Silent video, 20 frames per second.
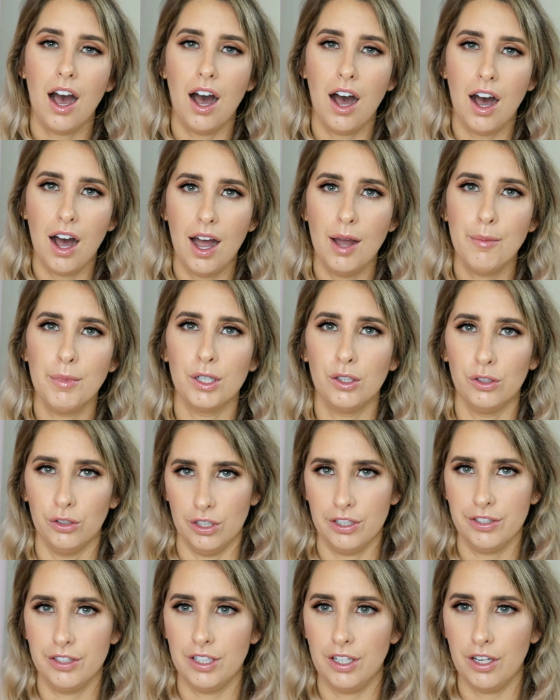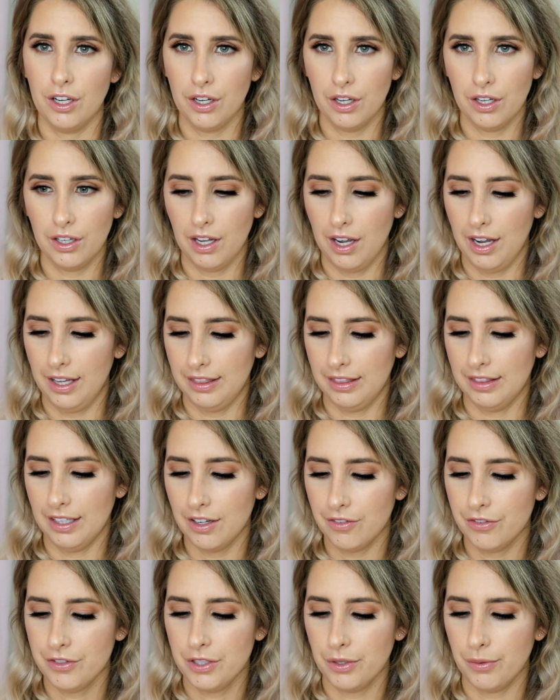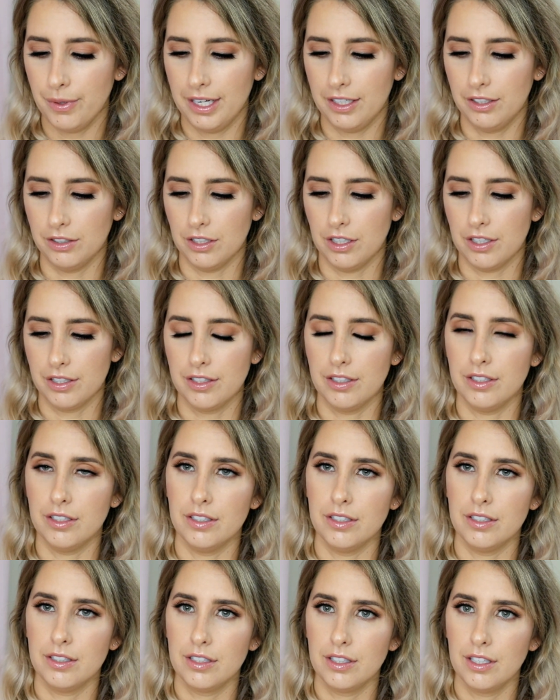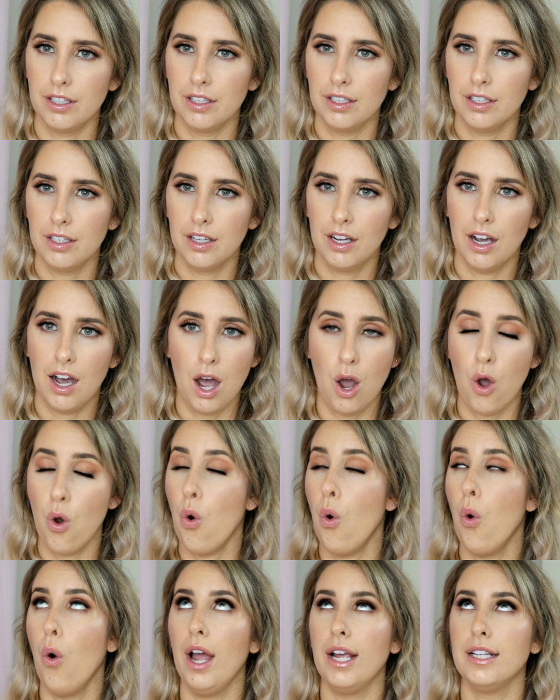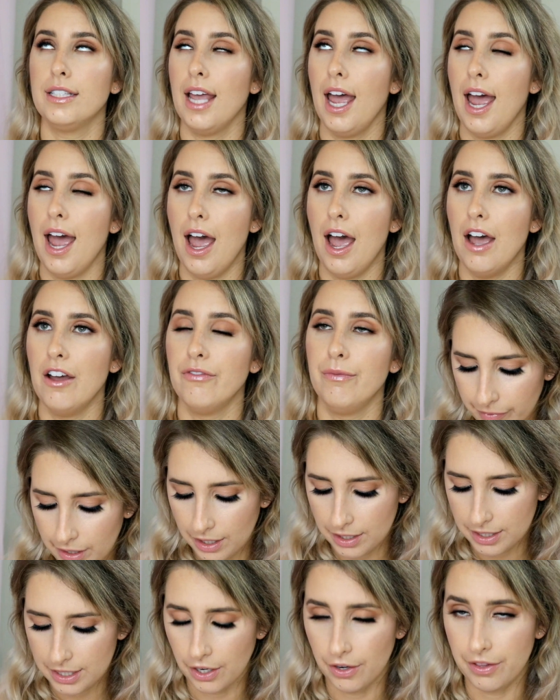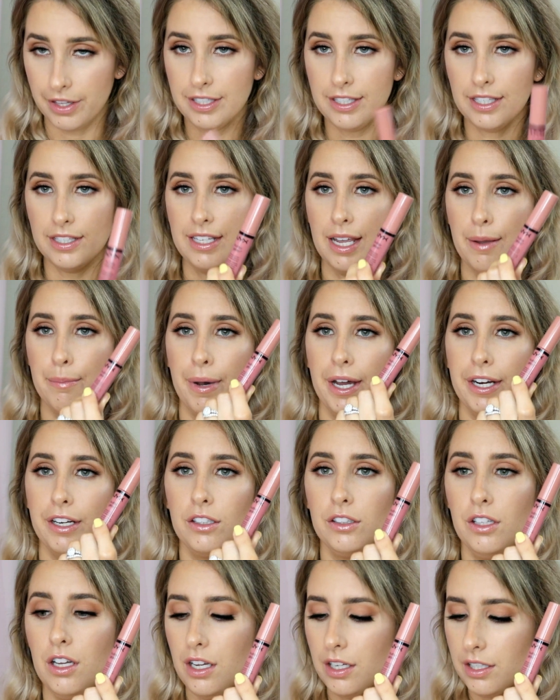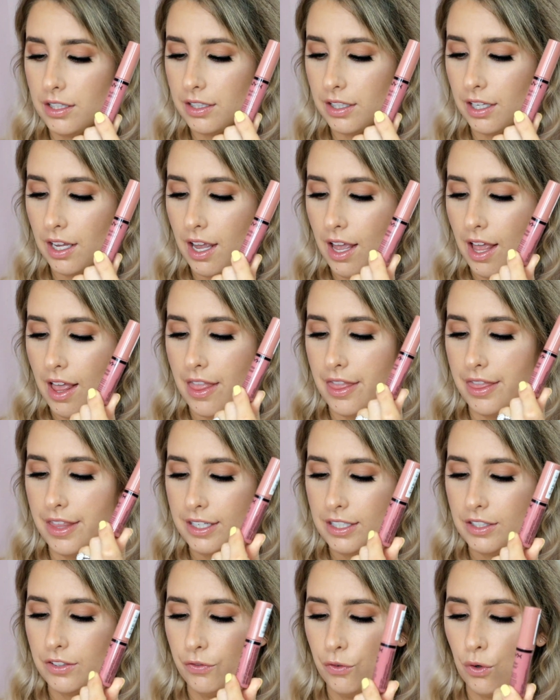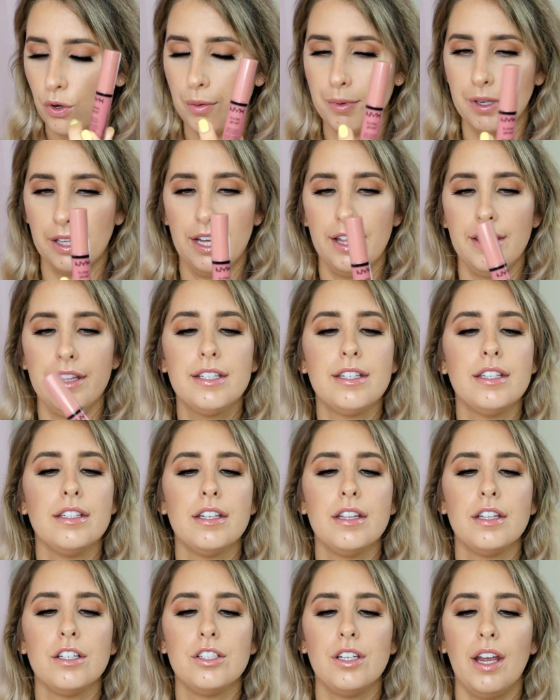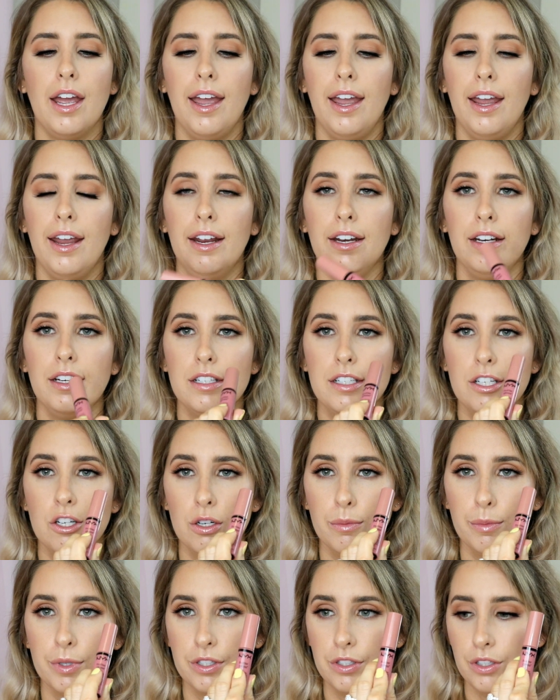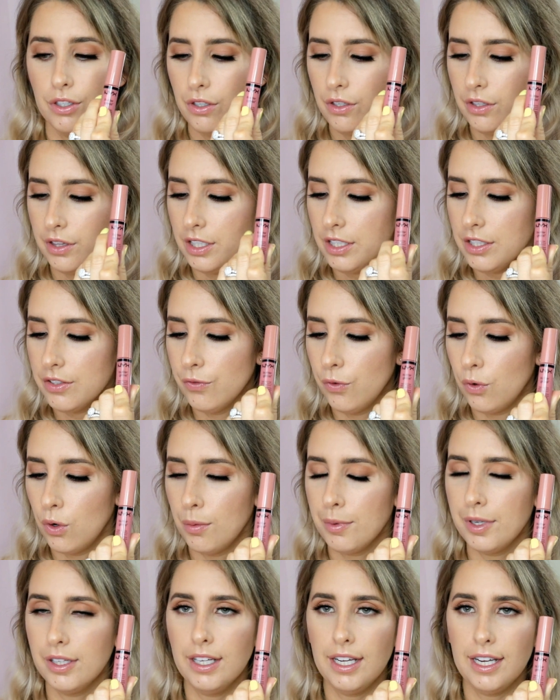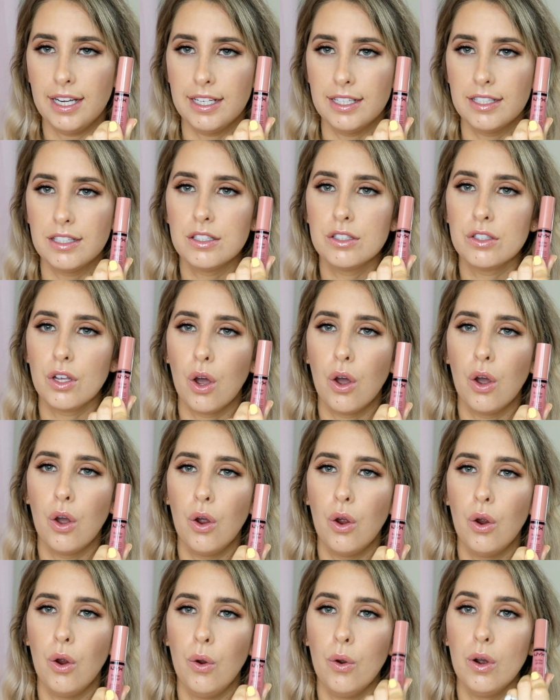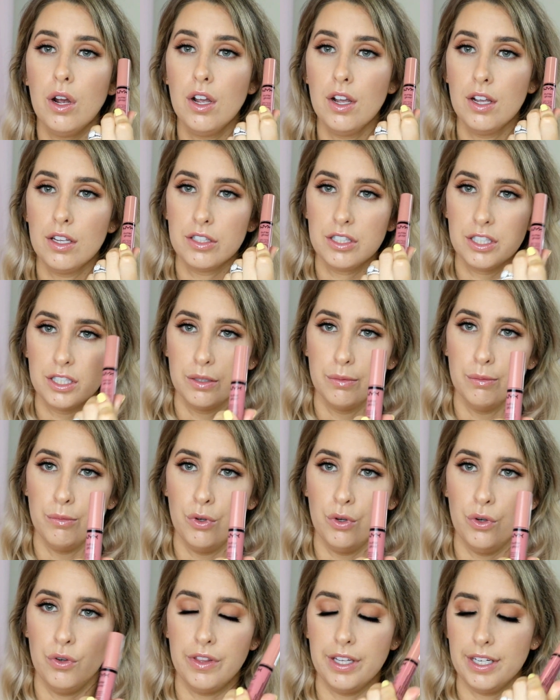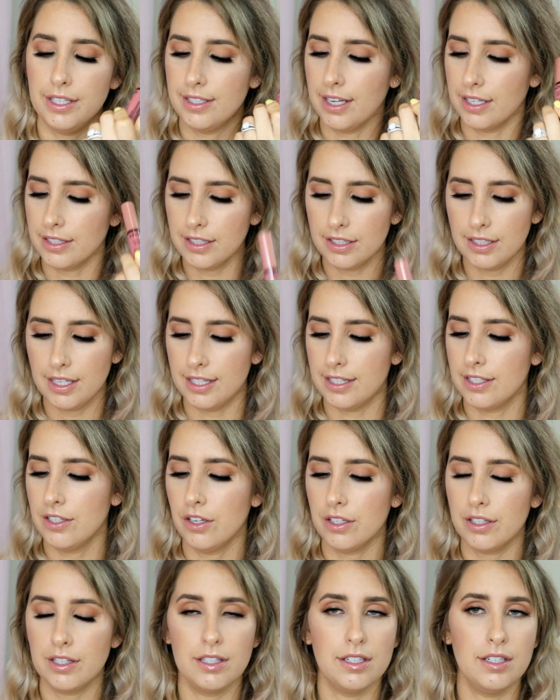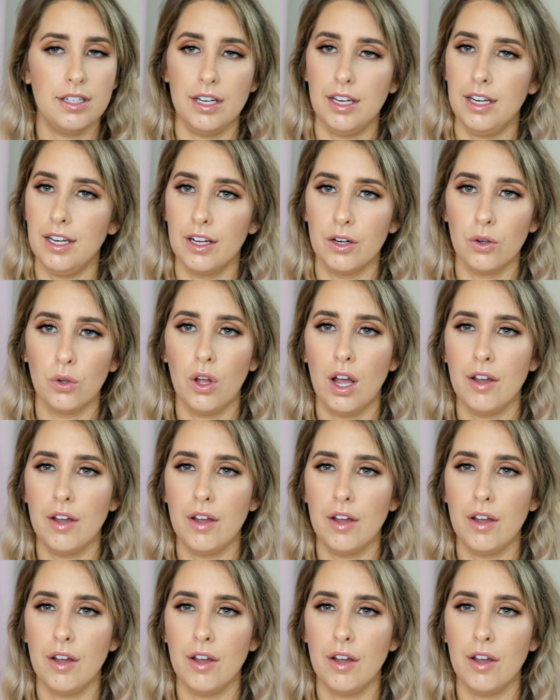I'm a glossy girl. I love to wear glosses. I always have. So this is their Butter Gloss. This formula, and this is in the shade Tiramisu, this formula is so smooth. It's not sticky at all.